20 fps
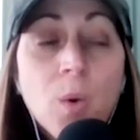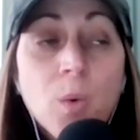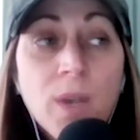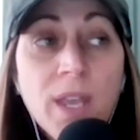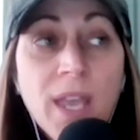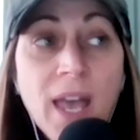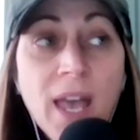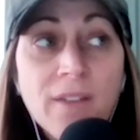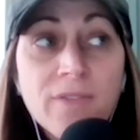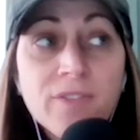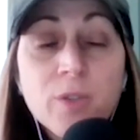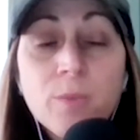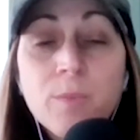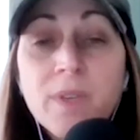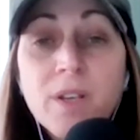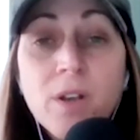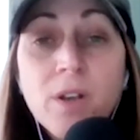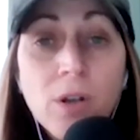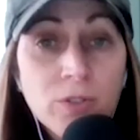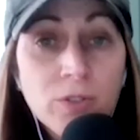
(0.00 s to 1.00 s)

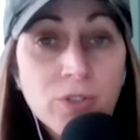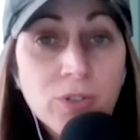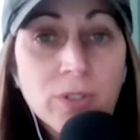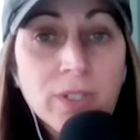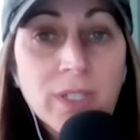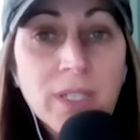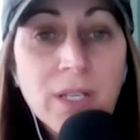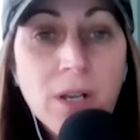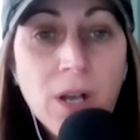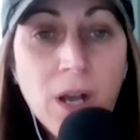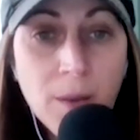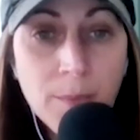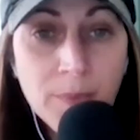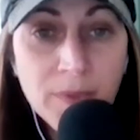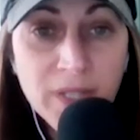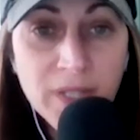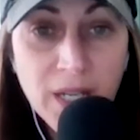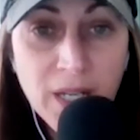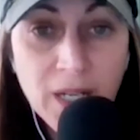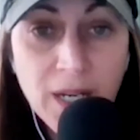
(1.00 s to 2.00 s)
be culturally
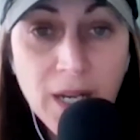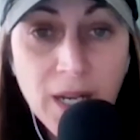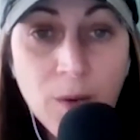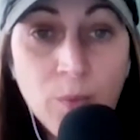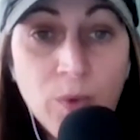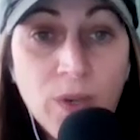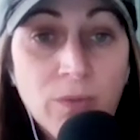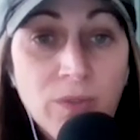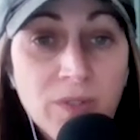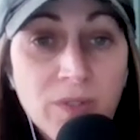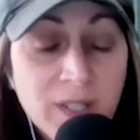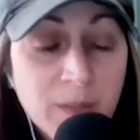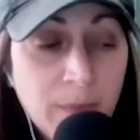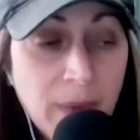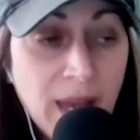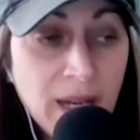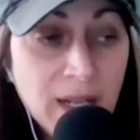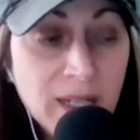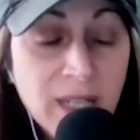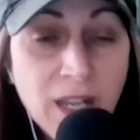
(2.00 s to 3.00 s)
competent, and we
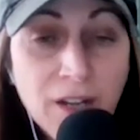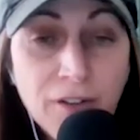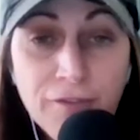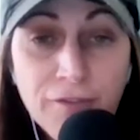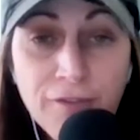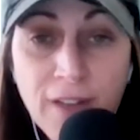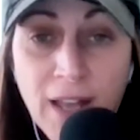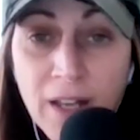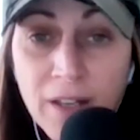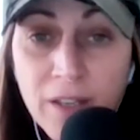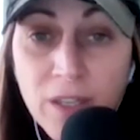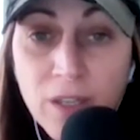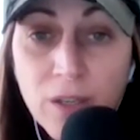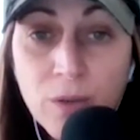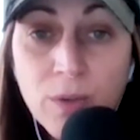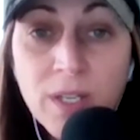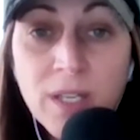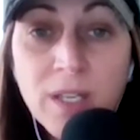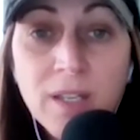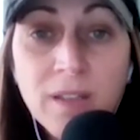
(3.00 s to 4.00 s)
respect and
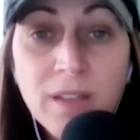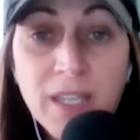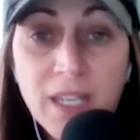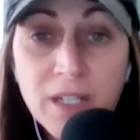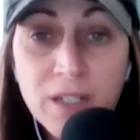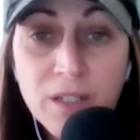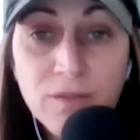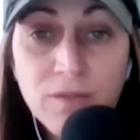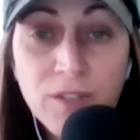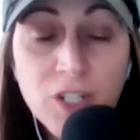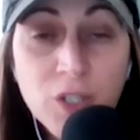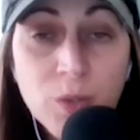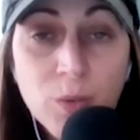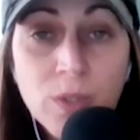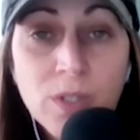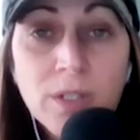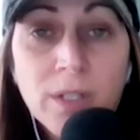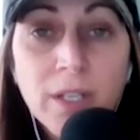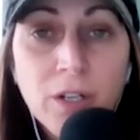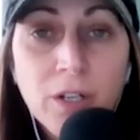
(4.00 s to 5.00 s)
value the
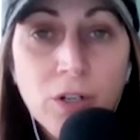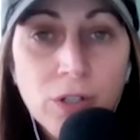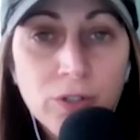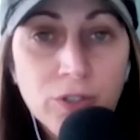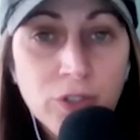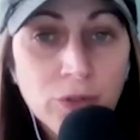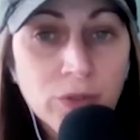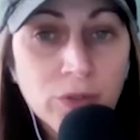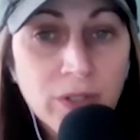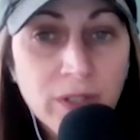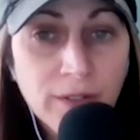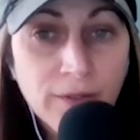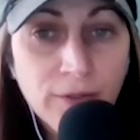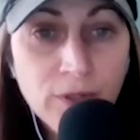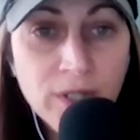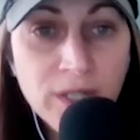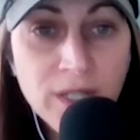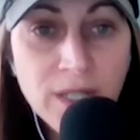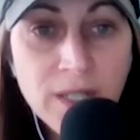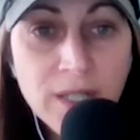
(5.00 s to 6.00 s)
individual and cultural
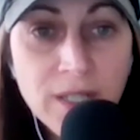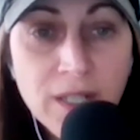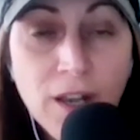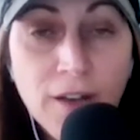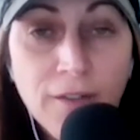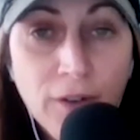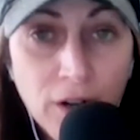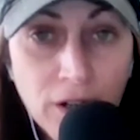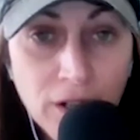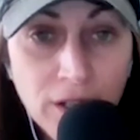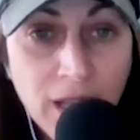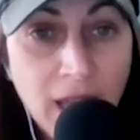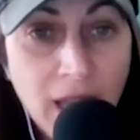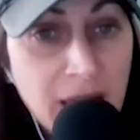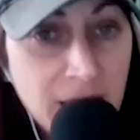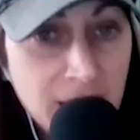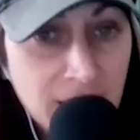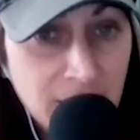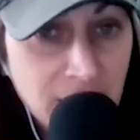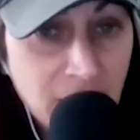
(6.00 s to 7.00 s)
differences of our
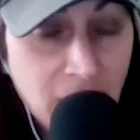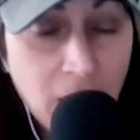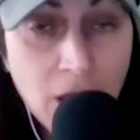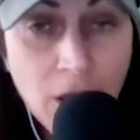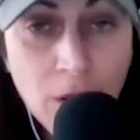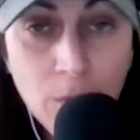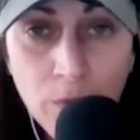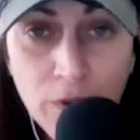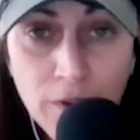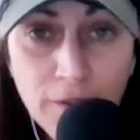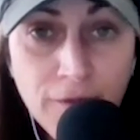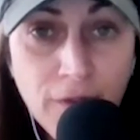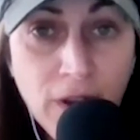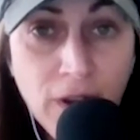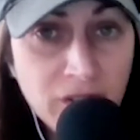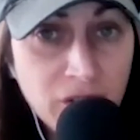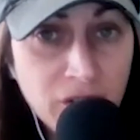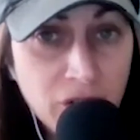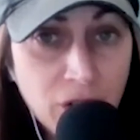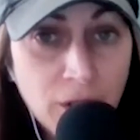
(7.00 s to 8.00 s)
clients. We
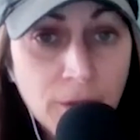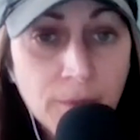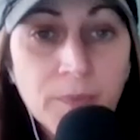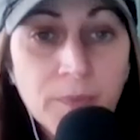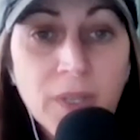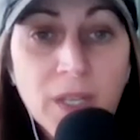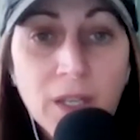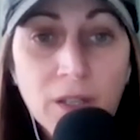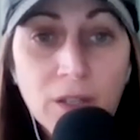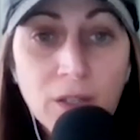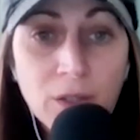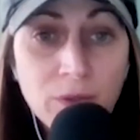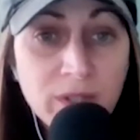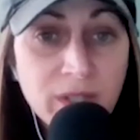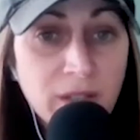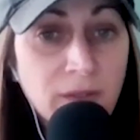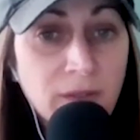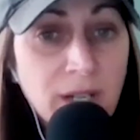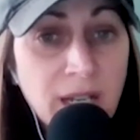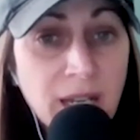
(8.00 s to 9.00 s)
foster
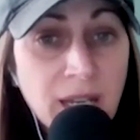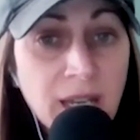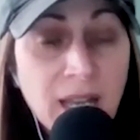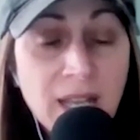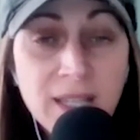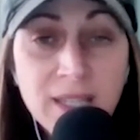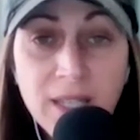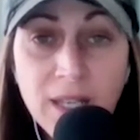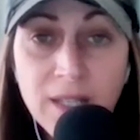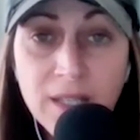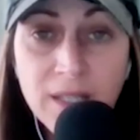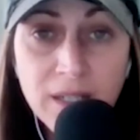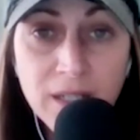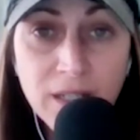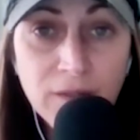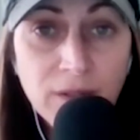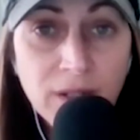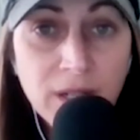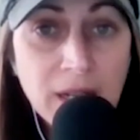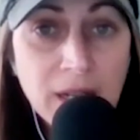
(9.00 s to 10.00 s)
inclusivity and
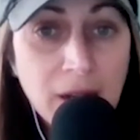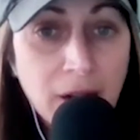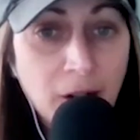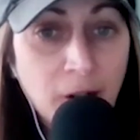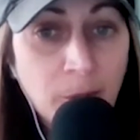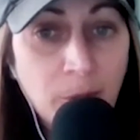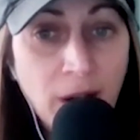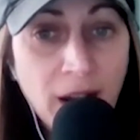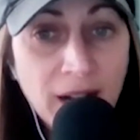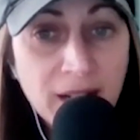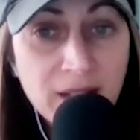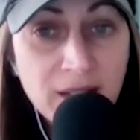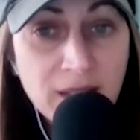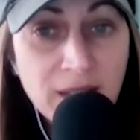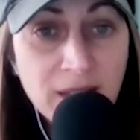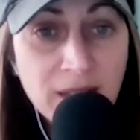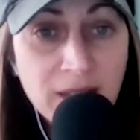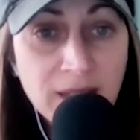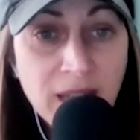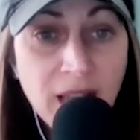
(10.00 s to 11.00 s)
sensitivity in our
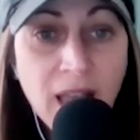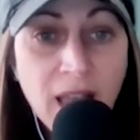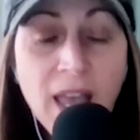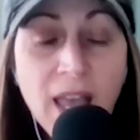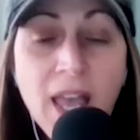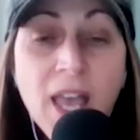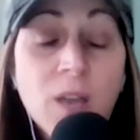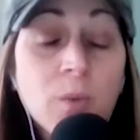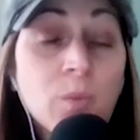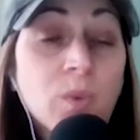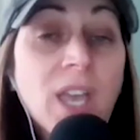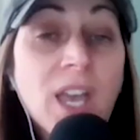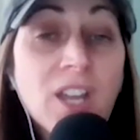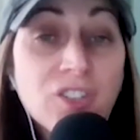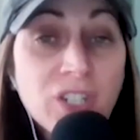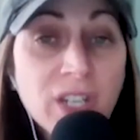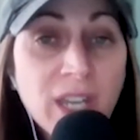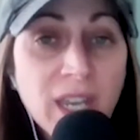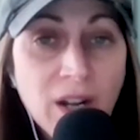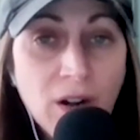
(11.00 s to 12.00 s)
practices, and we
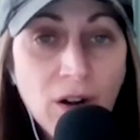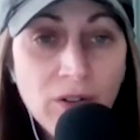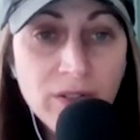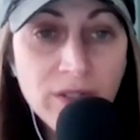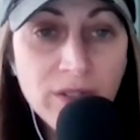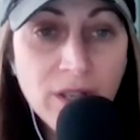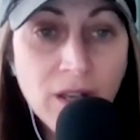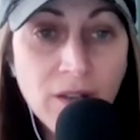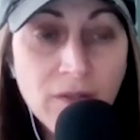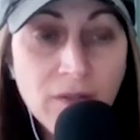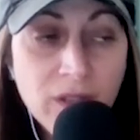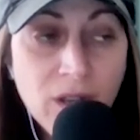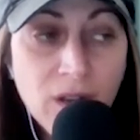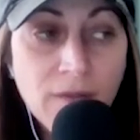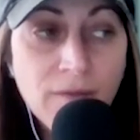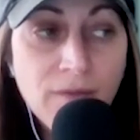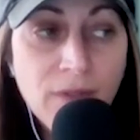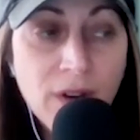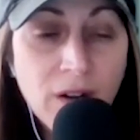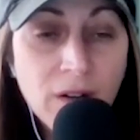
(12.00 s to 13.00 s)
educate ourselves
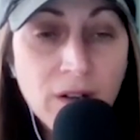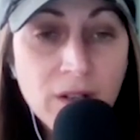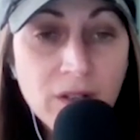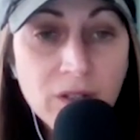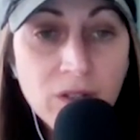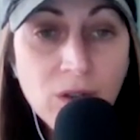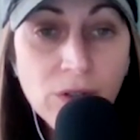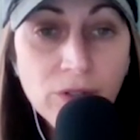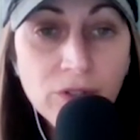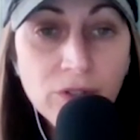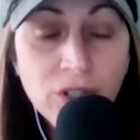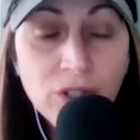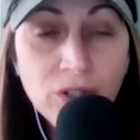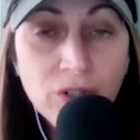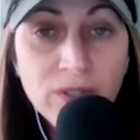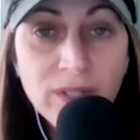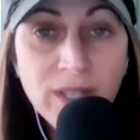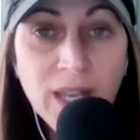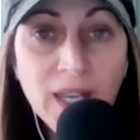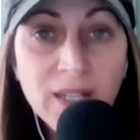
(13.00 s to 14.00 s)
on various
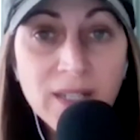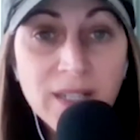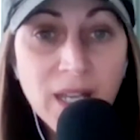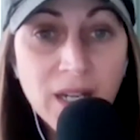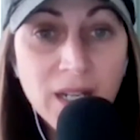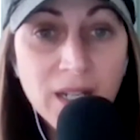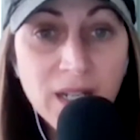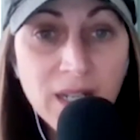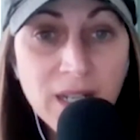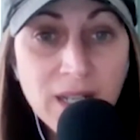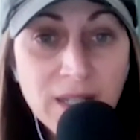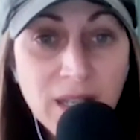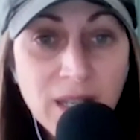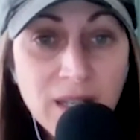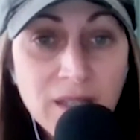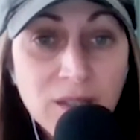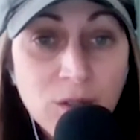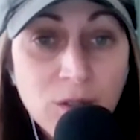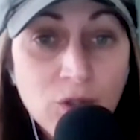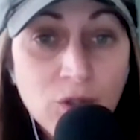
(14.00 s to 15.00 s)
cultures, identities,
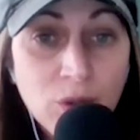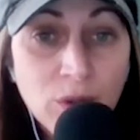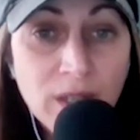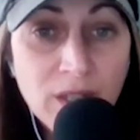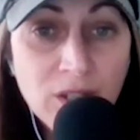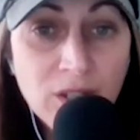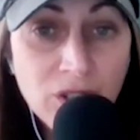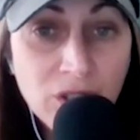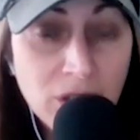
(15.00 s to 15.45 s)
and social